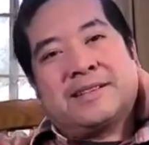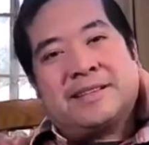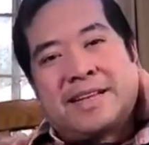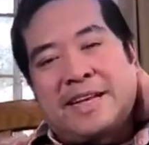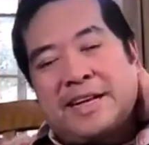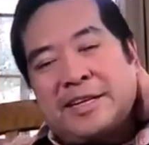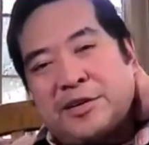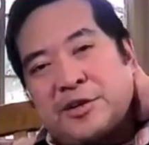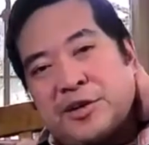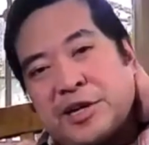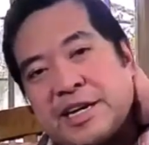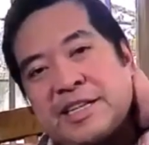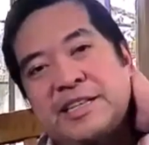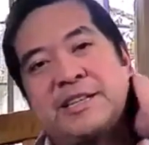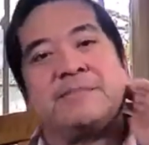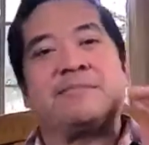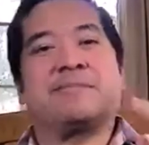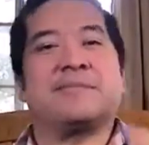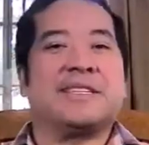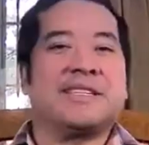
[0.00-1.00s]
Internet.
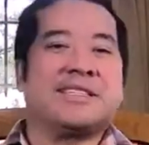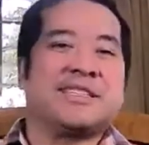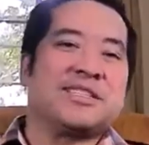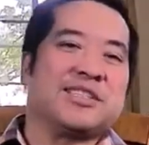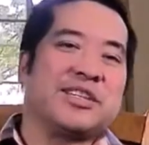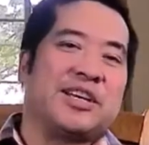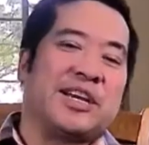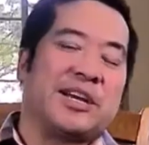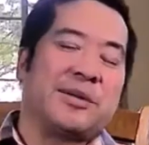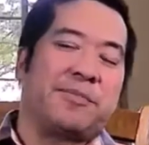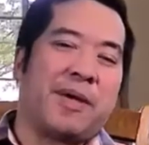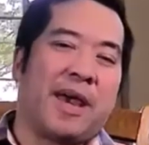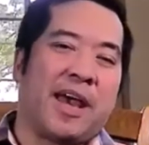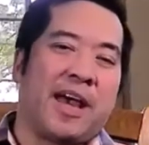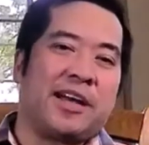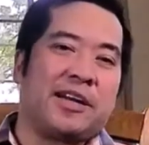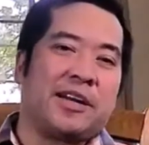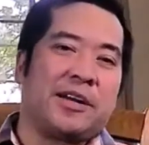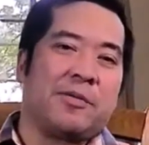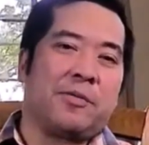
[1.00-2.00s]
This is Gig
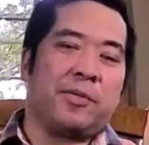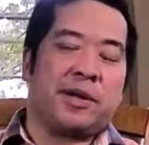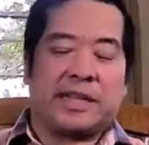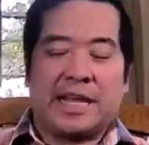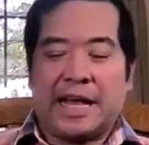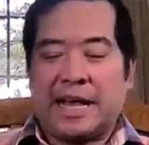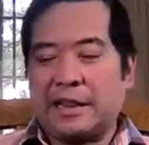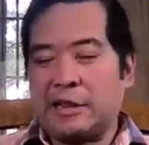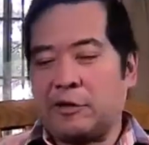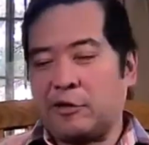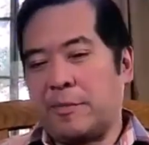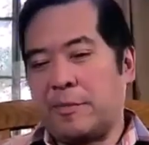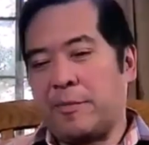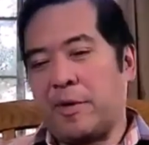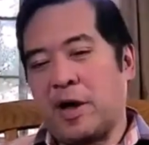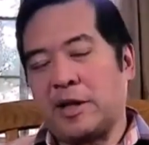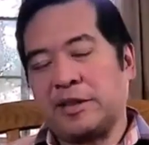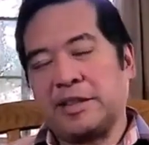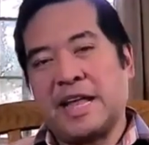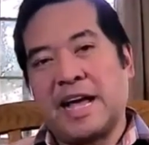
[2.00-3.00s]
Pata with LRM
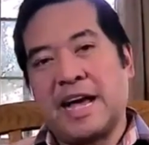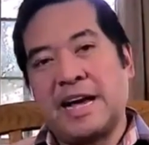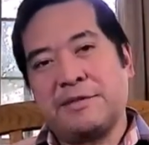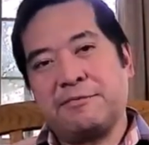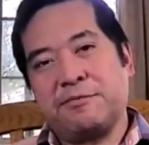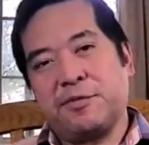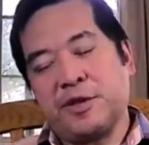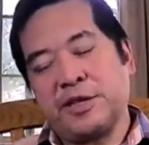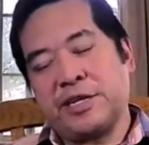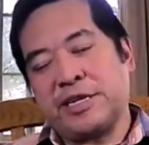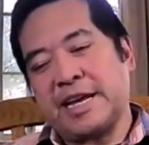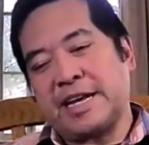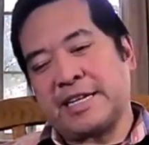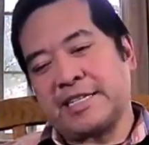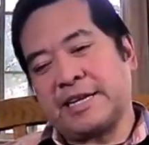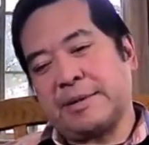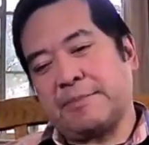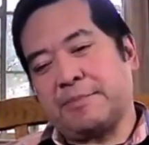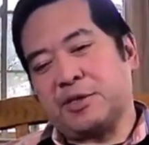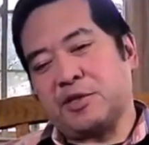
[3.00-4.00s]
Online for the
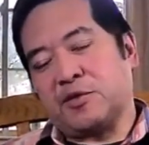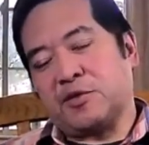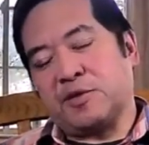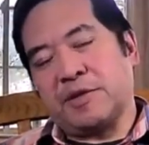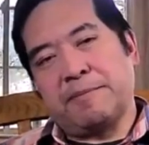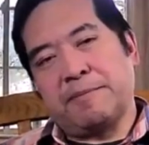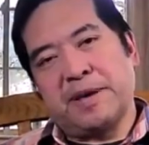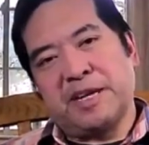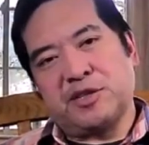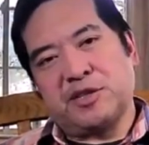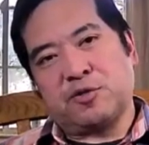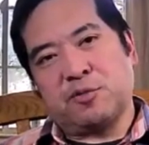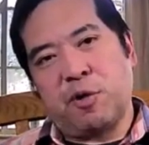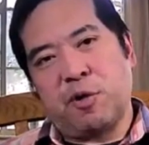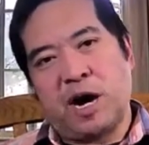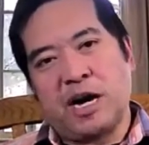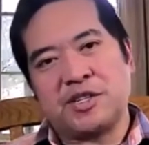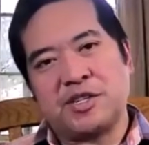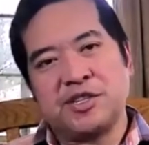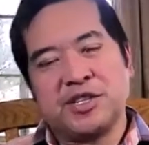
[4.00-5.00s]
next episode of
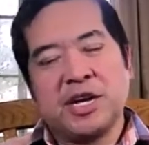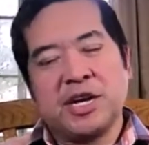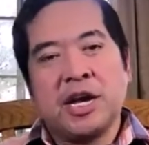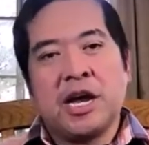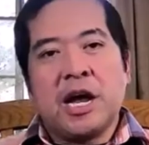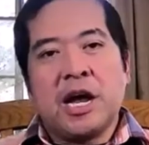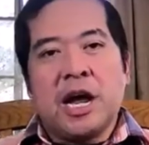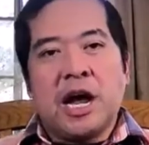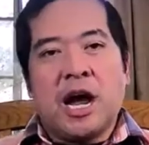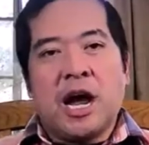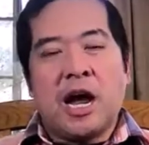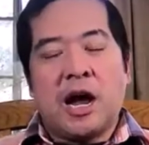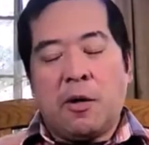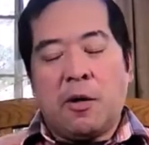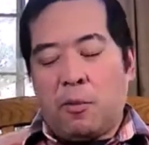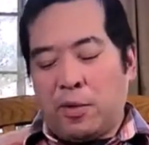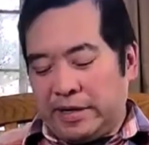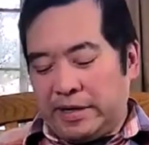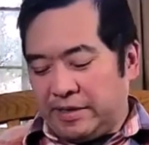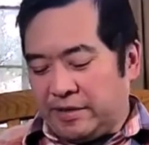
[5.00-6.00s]
Bingewatch.
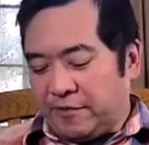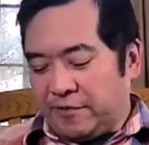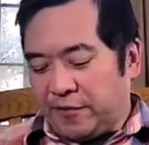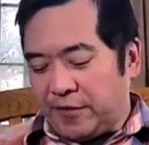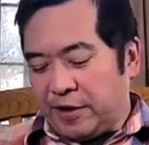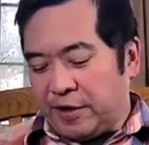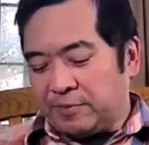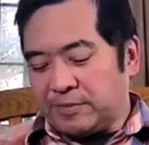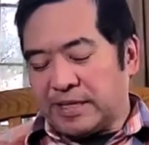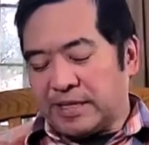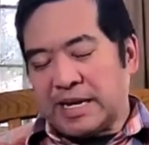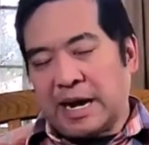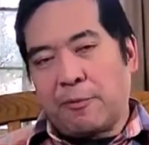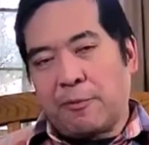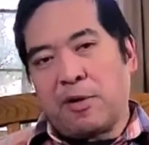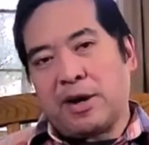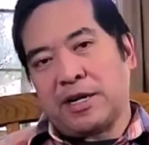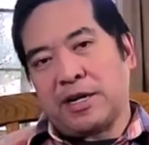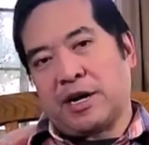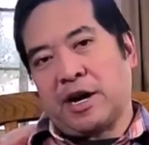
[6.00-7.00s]
One of the films that I
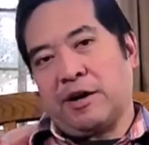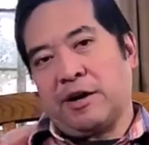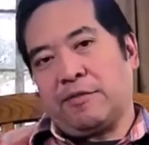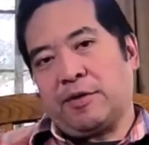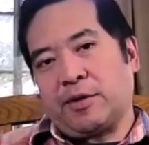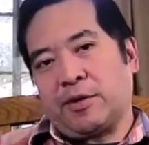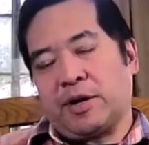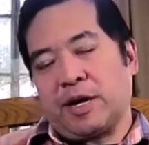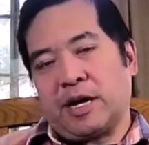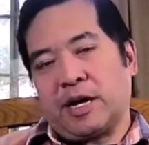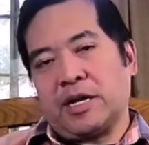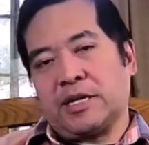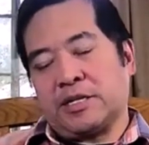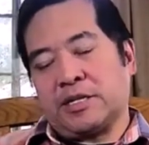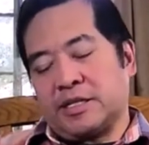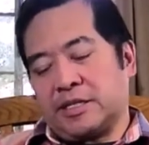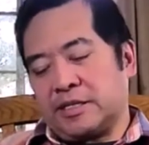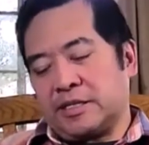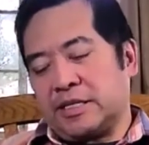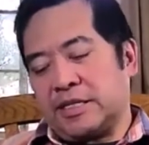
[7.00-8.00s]
want to cover
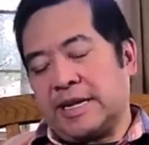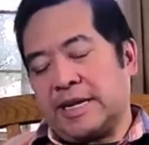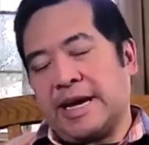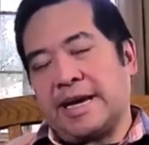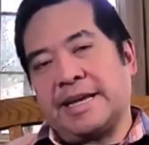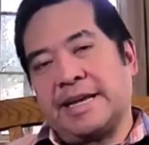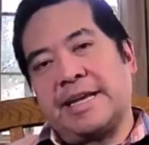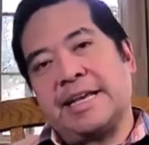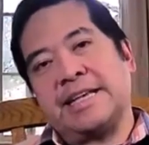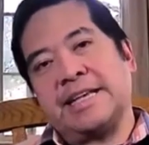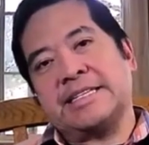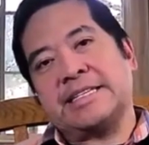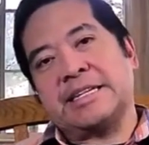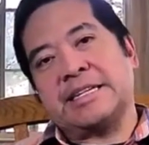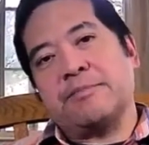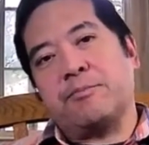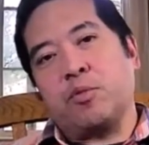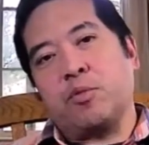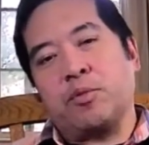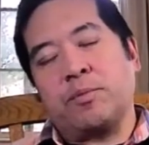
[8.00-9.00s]
today is
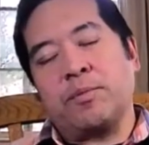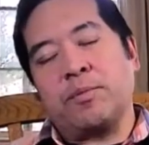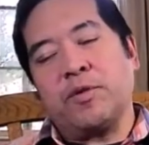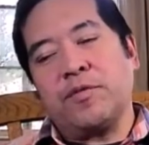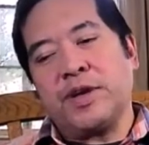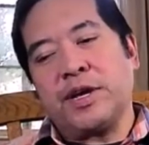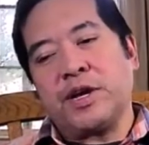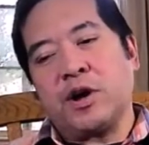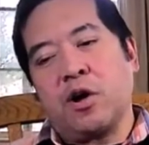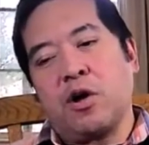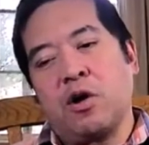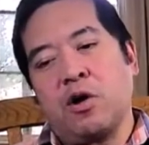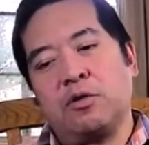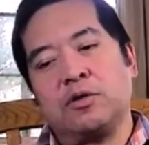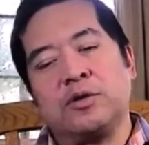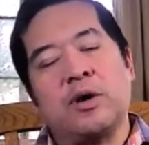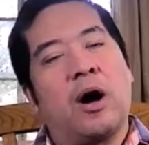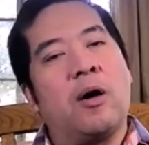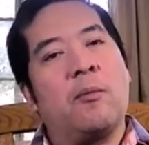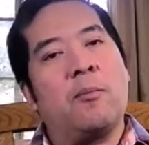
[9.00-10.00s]
a movie
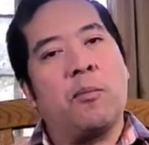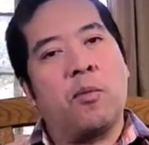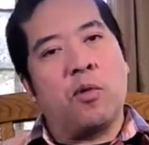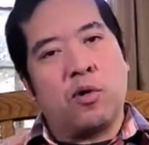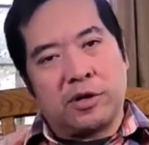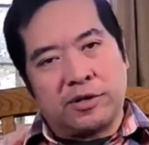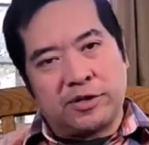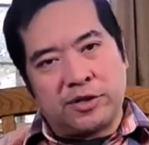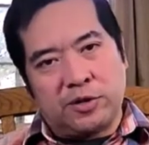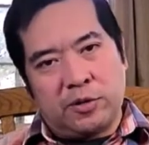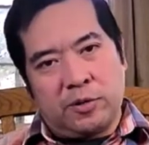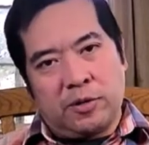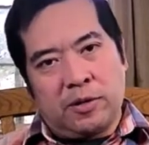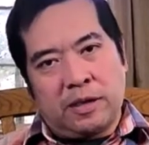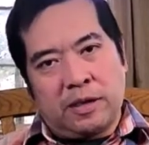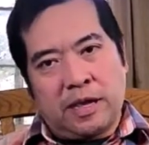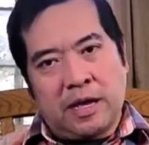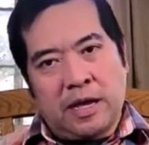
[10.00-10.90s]
called Mortal.